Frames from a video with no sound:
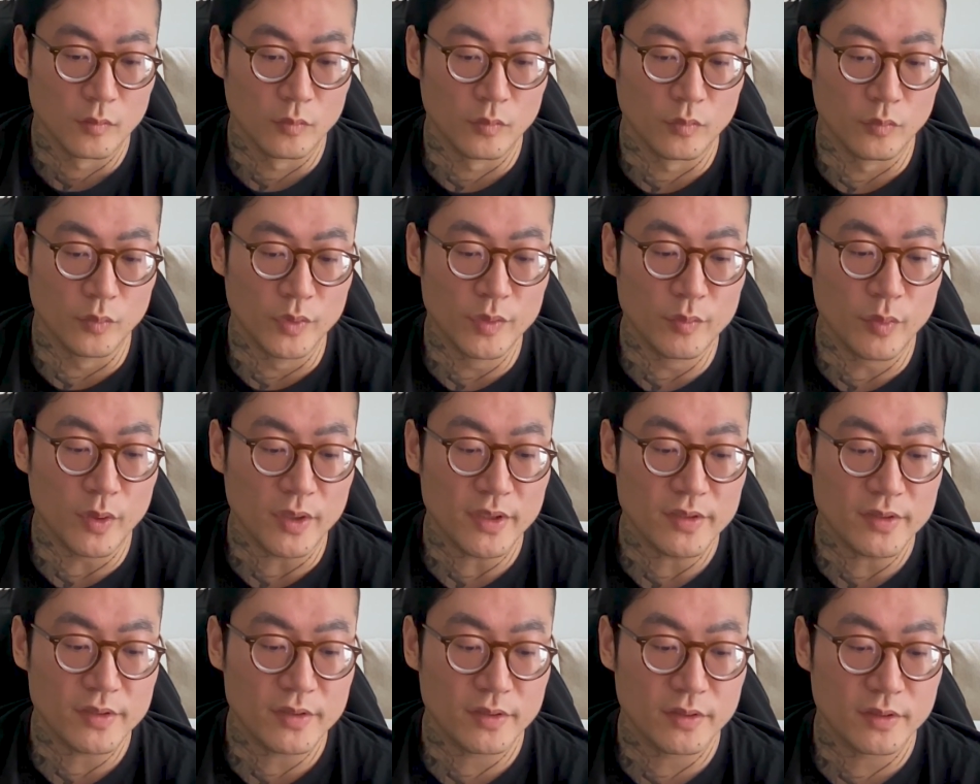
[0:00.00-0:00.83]
We
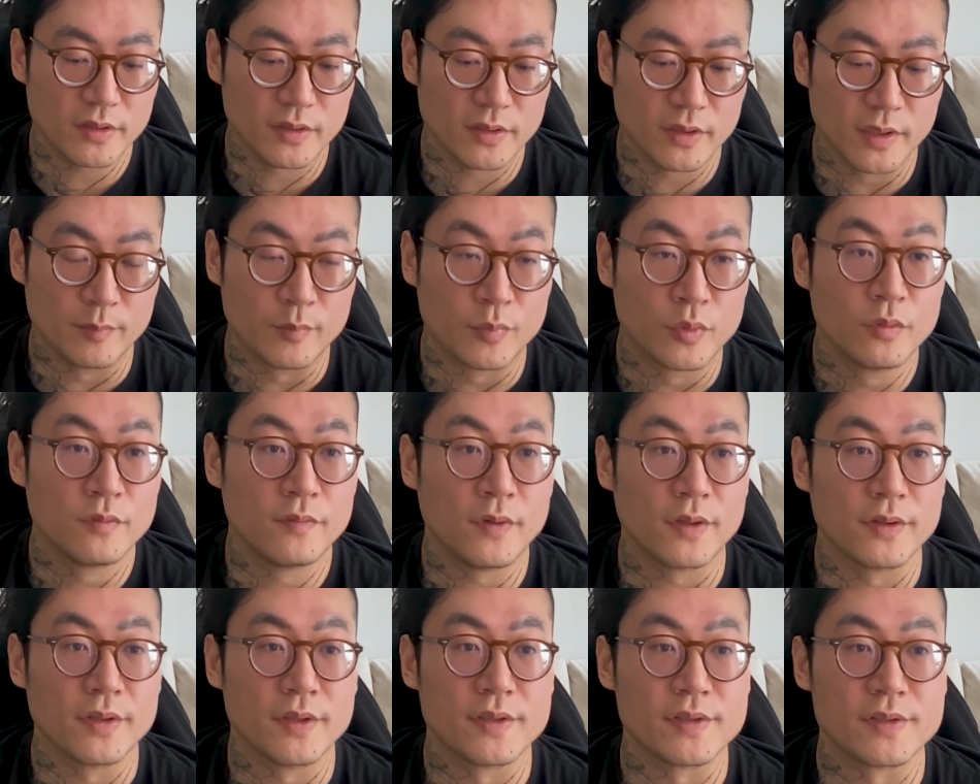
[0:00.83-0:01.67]
wanted to
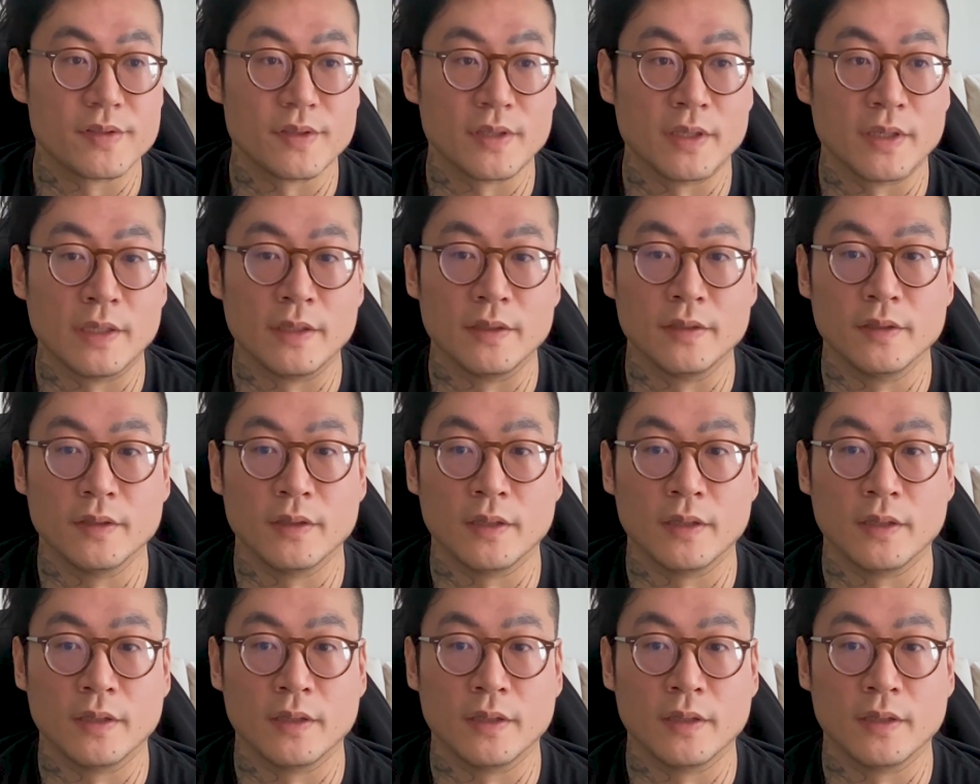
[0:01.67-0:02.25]
improve on this in